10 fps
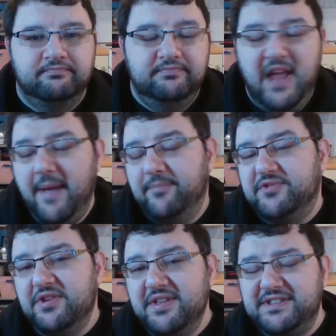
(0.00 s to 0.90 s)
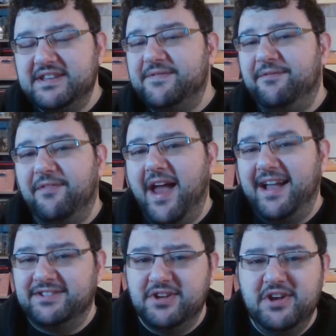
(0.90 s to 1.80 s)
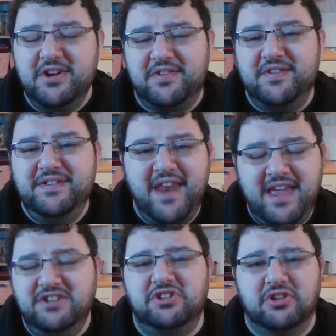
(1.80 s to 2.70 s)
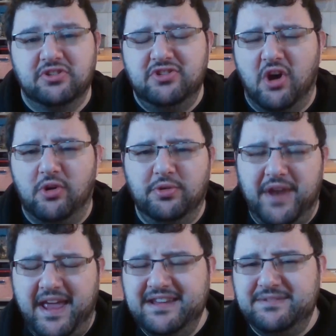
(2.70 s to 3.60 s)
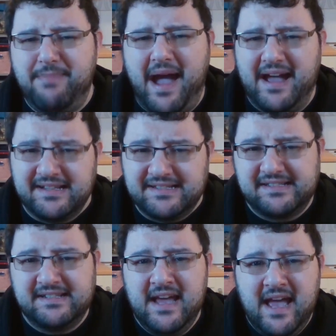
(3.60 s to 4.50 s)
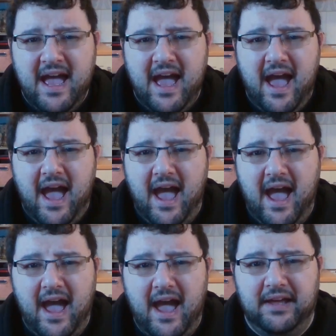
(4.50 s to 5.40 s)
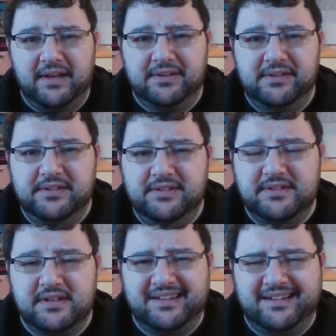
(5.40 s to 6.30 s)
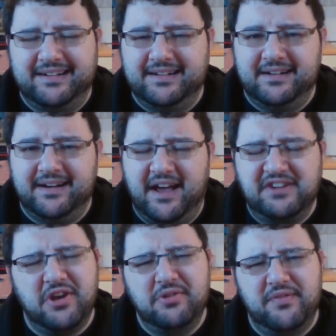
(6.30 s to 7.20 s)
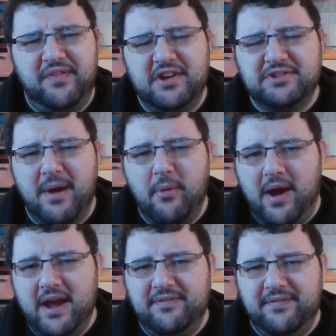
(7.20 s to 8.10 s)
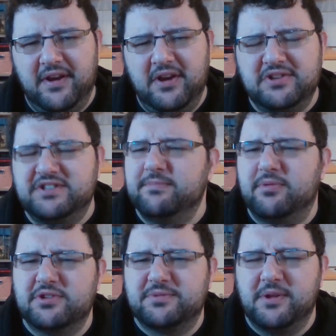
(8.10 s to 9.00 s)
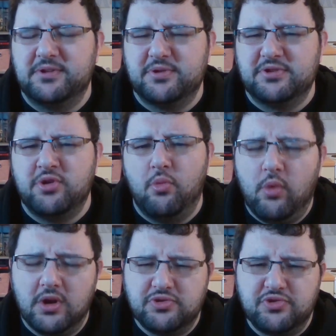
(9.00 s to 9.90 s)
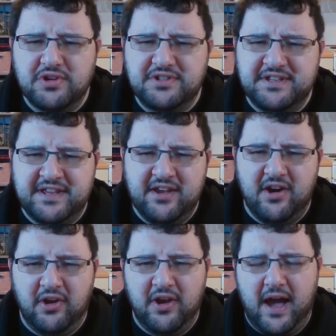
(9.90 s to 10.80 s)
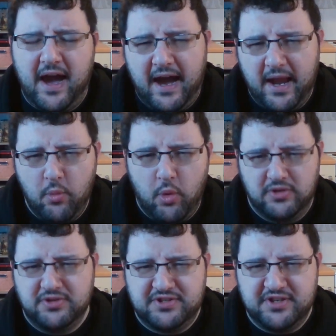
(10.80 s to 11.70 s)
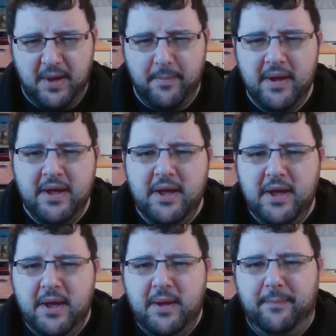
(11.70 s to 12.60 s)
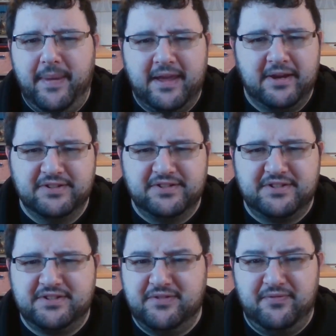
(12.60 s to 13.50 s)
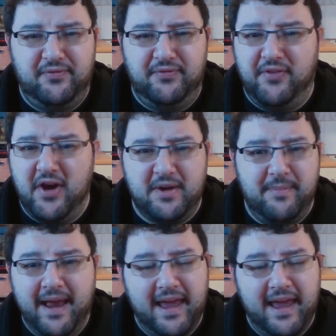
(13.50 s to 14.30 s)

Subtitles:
Yeah, so this is Flat Earth Nation, Gold Age Past. And I showed the video to my wife, and her simple response was, what drugs is he on? I want some, because fuck my